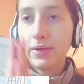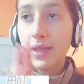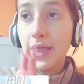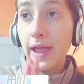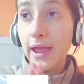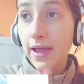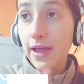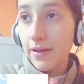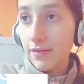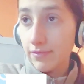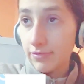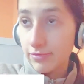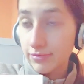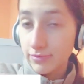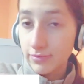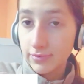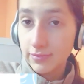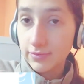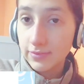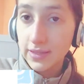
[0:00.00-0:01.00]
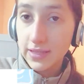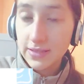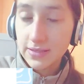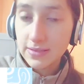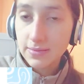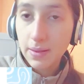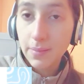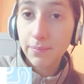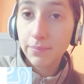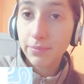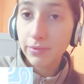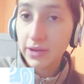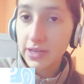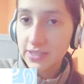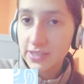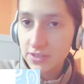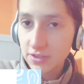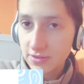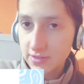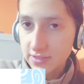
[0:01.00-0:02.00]
have this,
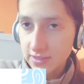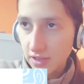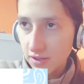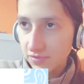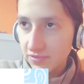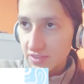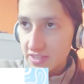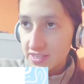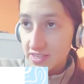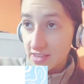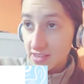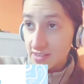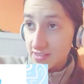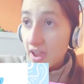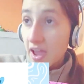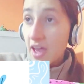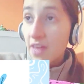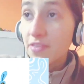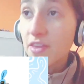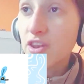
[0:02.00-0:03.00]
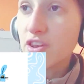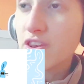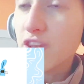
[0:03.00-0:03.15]
embrace yourself. This is the